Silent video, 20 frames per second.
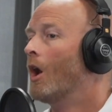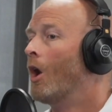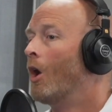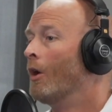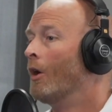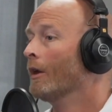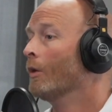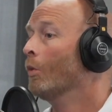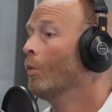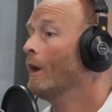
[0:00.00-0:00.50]

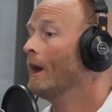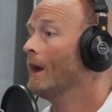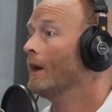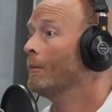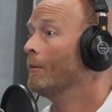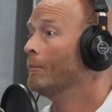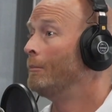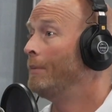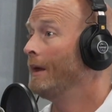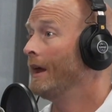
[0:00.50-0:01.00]
on a
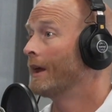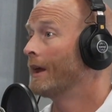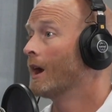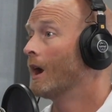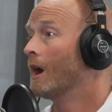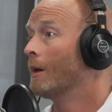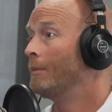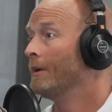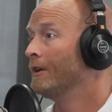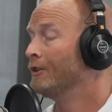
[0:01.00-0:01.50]
whim pick
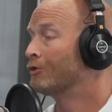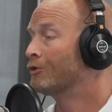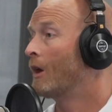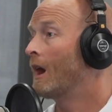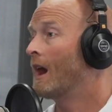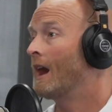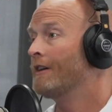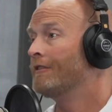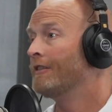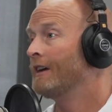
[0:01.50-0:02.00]
up and
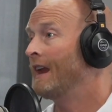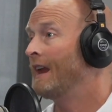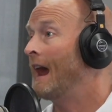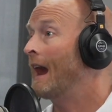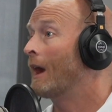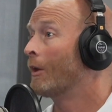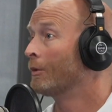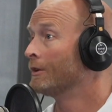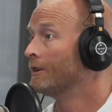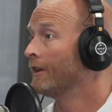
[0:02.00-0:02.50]
drive an
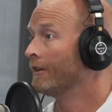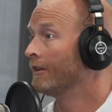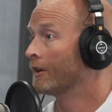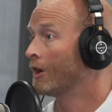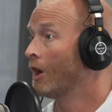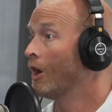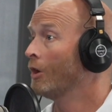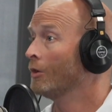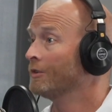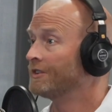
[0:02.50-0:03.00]
hour to the
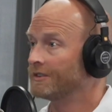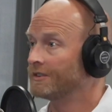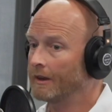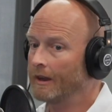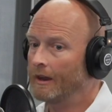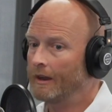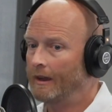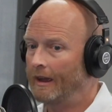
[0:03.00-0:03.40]
coast